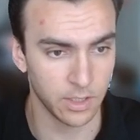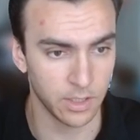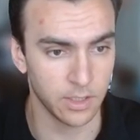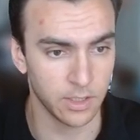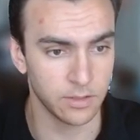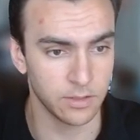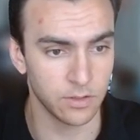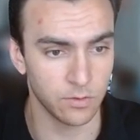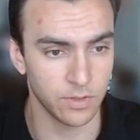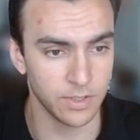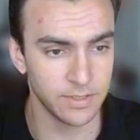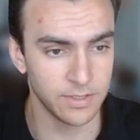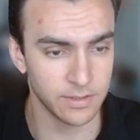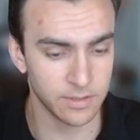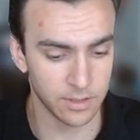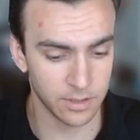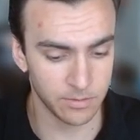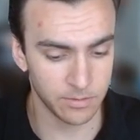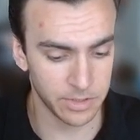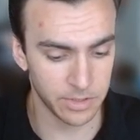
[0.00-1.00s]
So this is
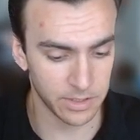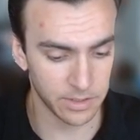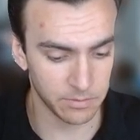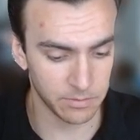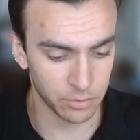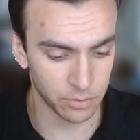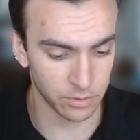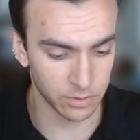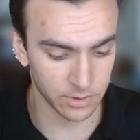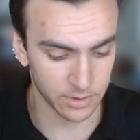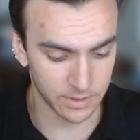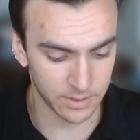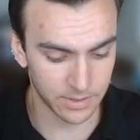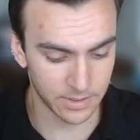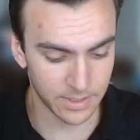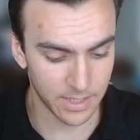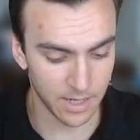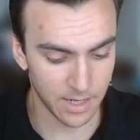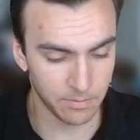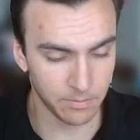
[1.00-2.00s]
going to be an important
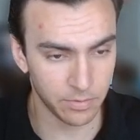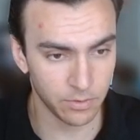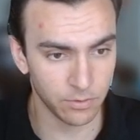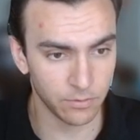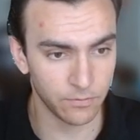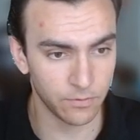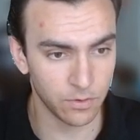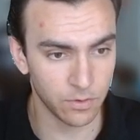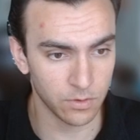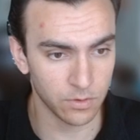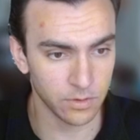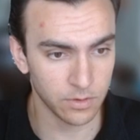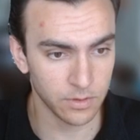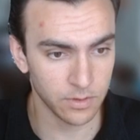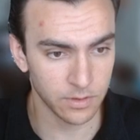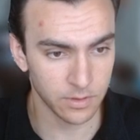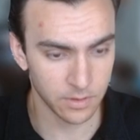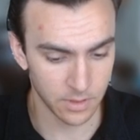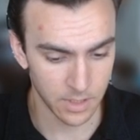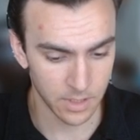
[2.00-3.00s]
step, of
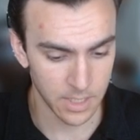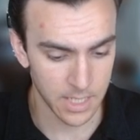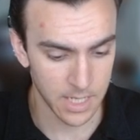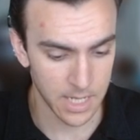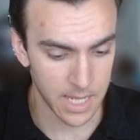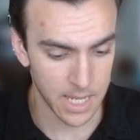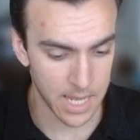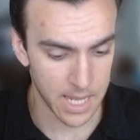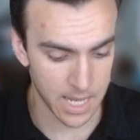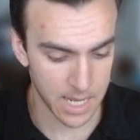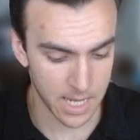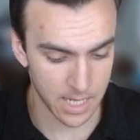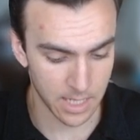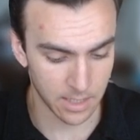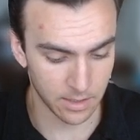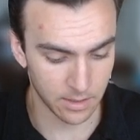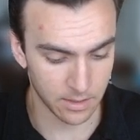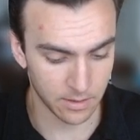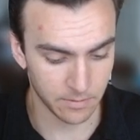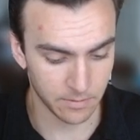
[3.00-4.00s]
course. And